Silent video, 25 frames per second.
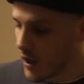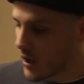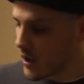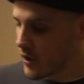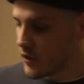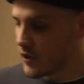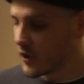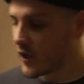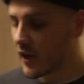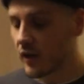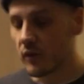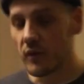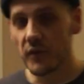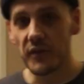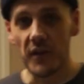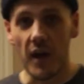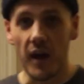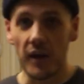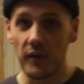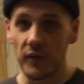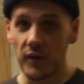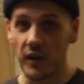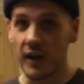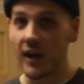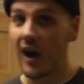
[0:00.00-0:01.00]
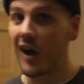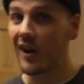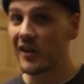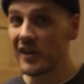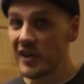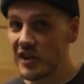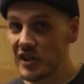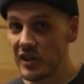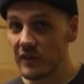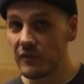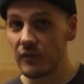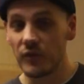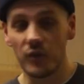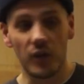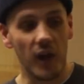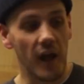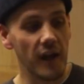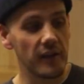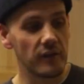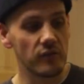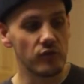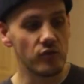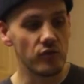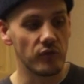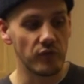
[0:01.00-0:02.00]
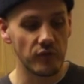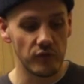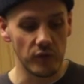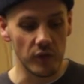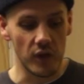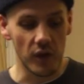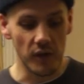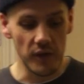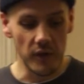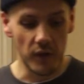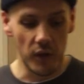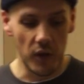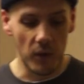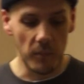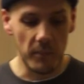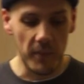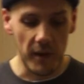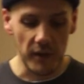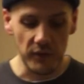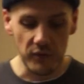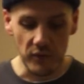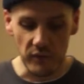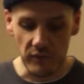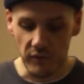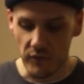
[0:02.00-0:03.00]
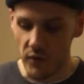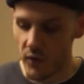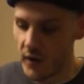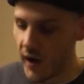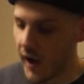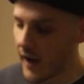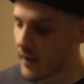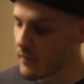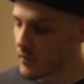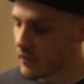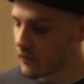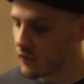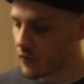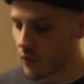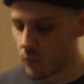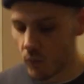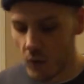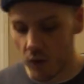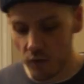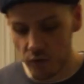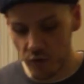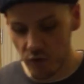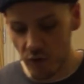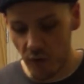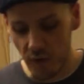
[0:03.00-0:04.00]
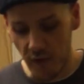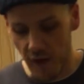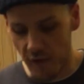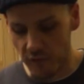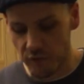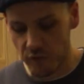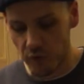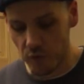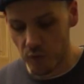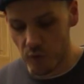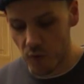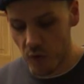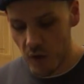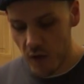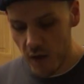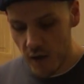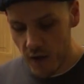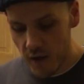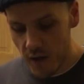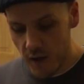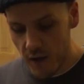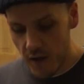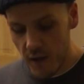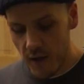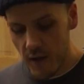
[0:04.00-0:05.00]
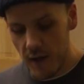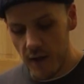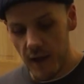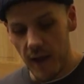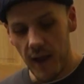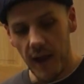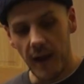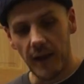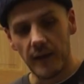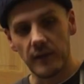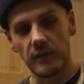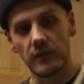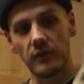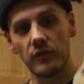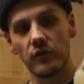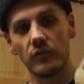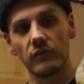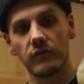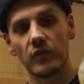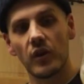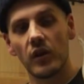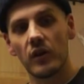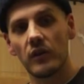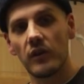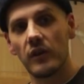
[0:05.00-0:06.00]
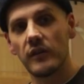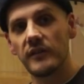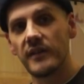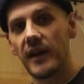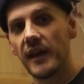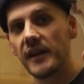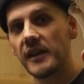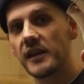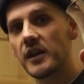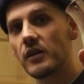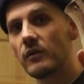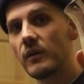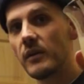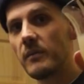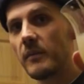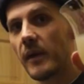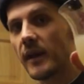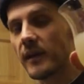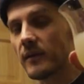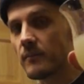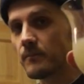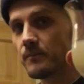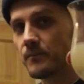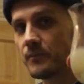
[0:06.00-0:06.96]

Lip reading: You can always add a garnish if you like, just you got the other part of the lime if you want, you don't have to. And you've got a daiquiri made.